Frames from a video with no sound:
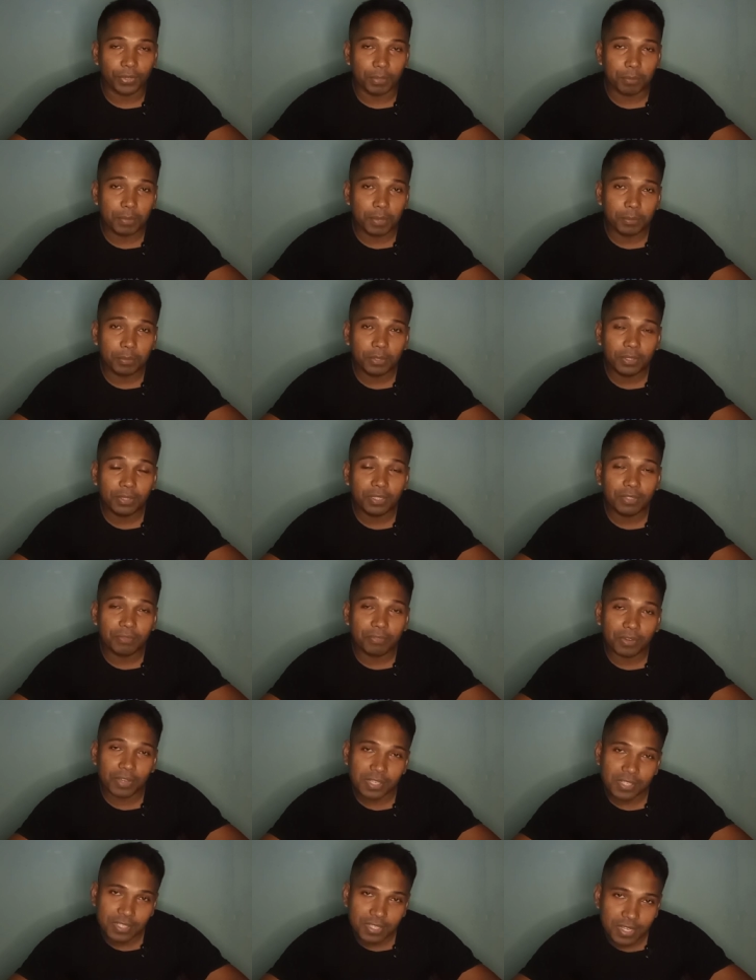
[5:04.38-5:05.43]
Redbubble, the
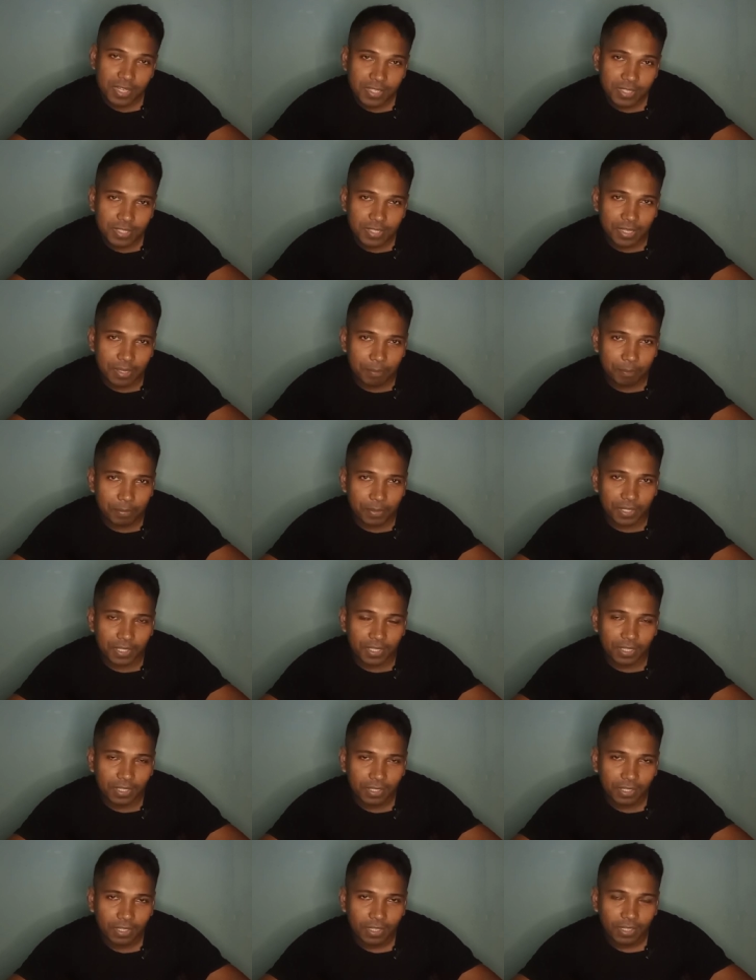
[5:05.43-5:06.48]
fastest
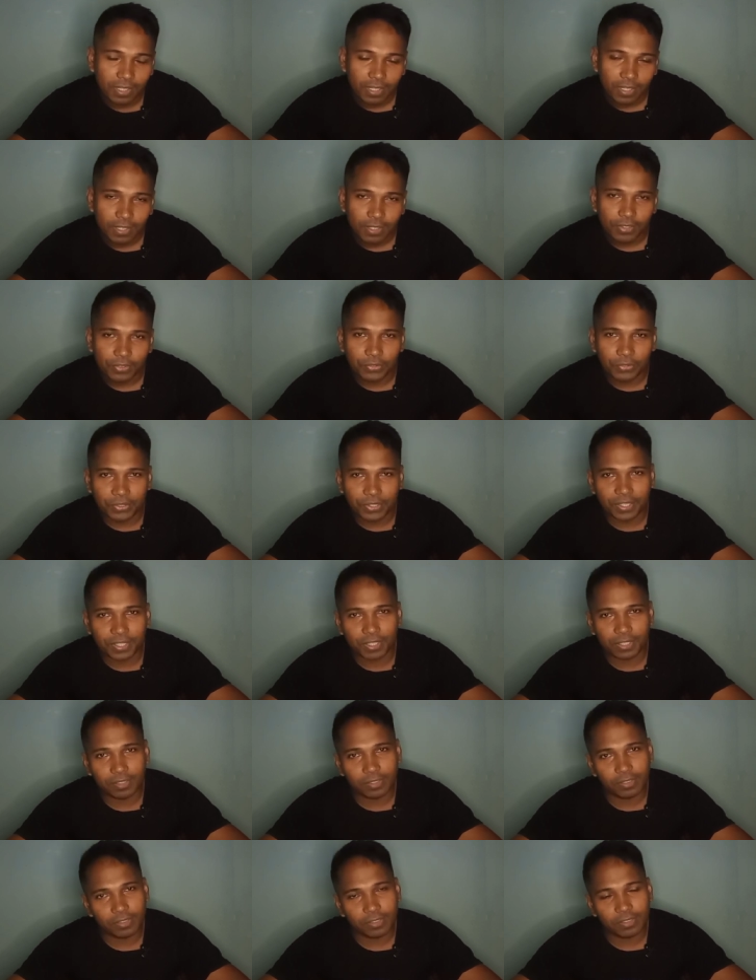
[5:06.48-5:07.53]
company,
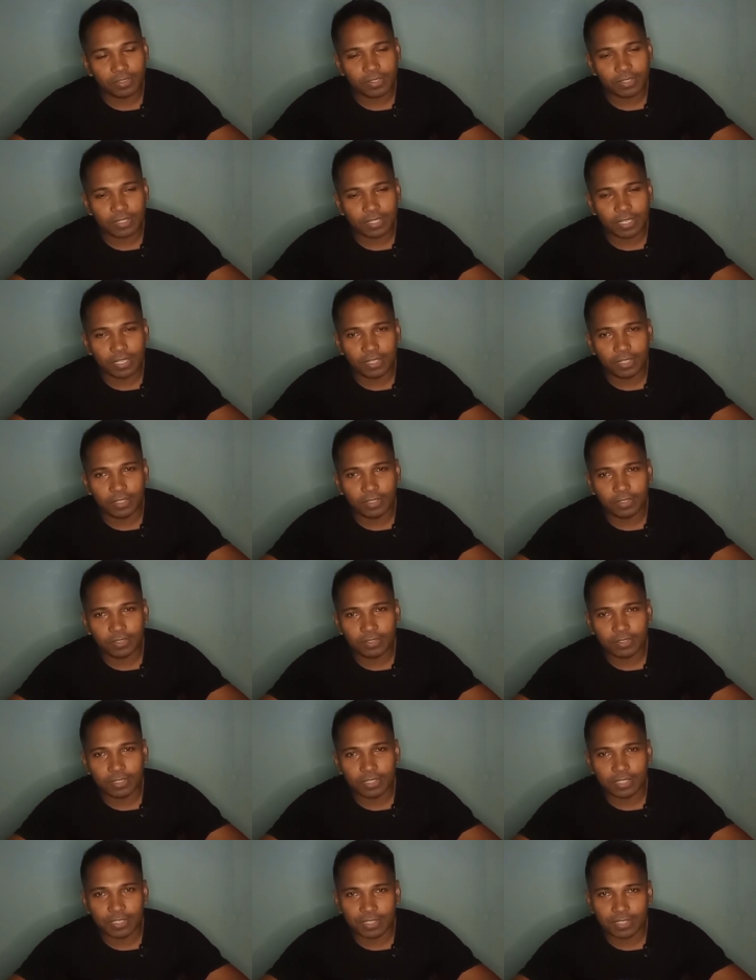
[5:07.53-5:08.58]
they're selling
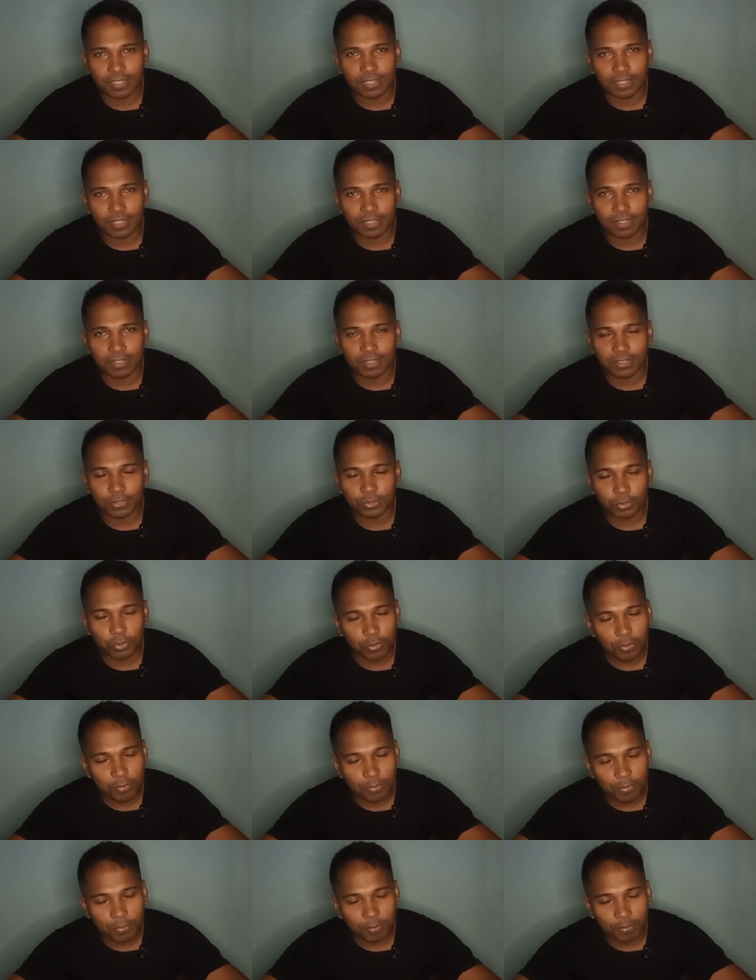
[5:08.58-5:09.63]
stickers
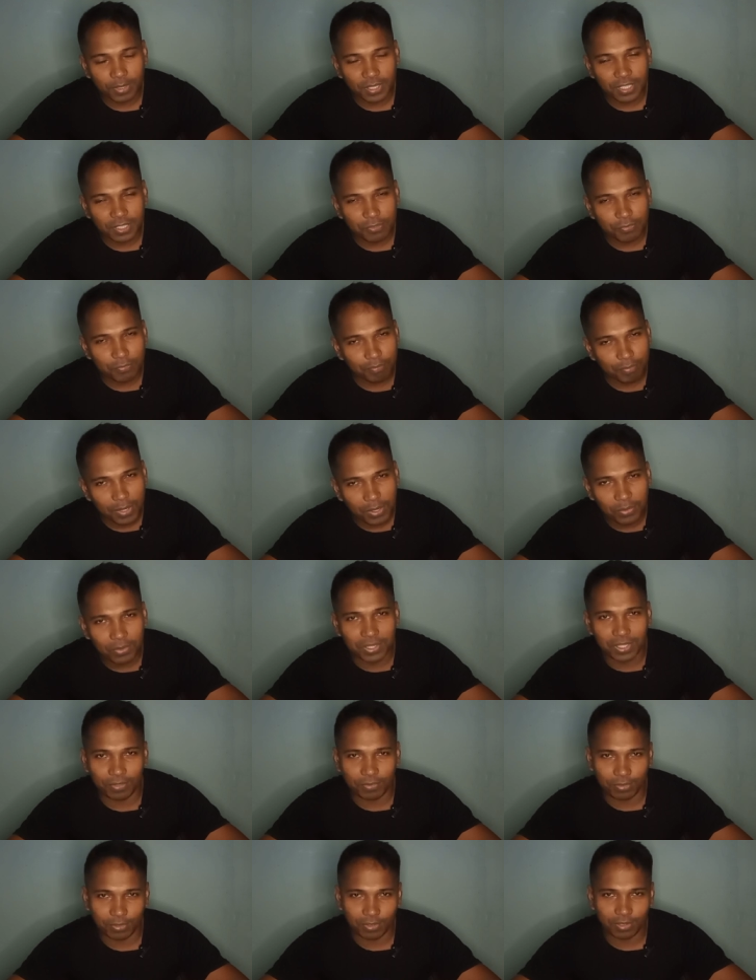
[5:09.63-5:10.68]
so much
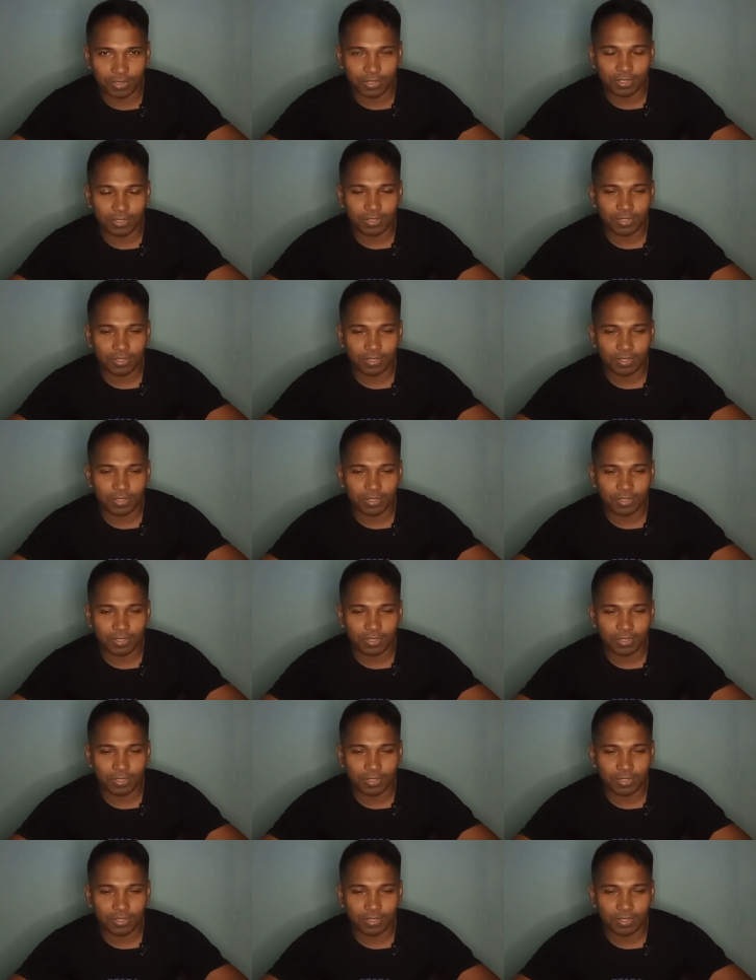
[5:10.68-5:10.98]
beautiful.